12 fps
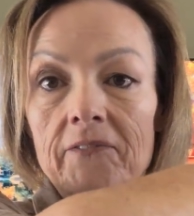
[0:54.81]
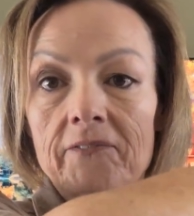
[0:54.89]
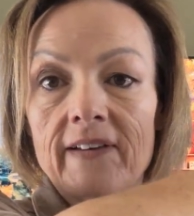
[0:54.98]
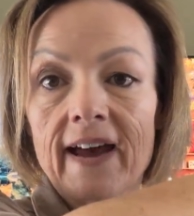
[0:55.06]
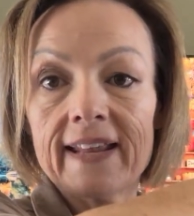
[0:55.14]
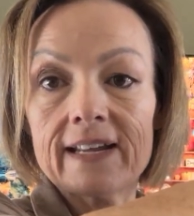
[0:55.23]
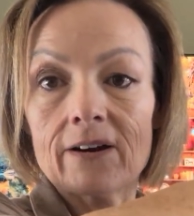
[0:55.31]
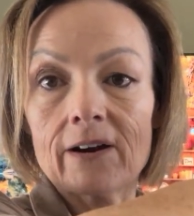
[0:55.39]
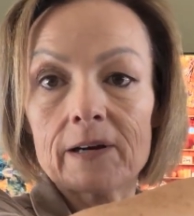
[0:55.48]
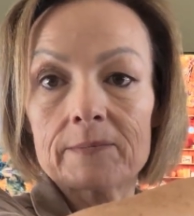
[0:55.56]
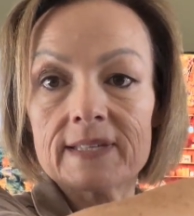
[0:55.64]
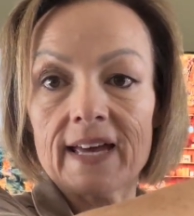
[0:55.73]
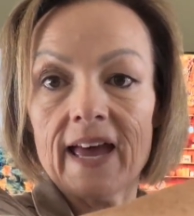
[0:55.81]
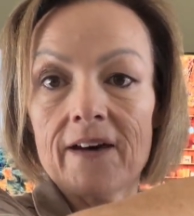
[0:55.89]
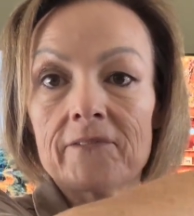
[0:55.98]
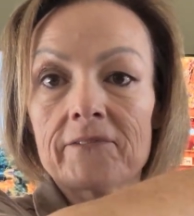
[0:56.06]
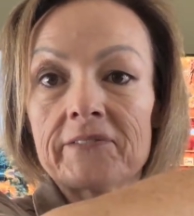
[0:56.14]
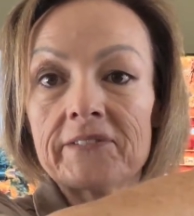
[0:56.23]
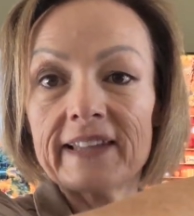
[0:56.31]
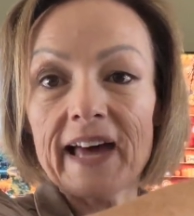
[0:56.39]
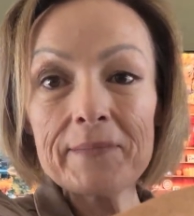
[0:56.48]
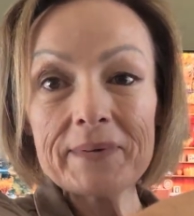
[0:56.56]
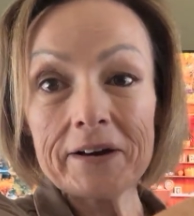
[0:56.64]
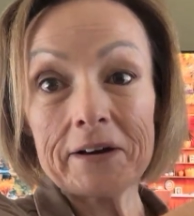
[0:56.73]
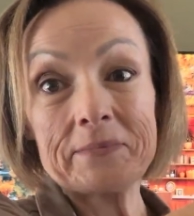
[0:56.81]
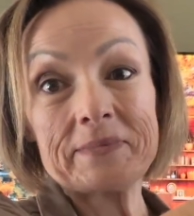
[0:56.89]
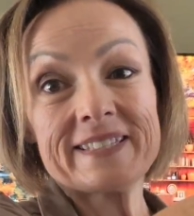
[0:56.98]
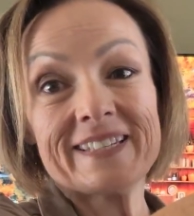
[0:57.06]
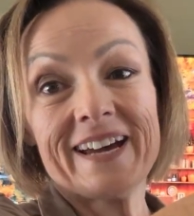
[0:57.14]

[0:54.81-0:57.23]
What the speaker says: fatty arms, I have flabby arms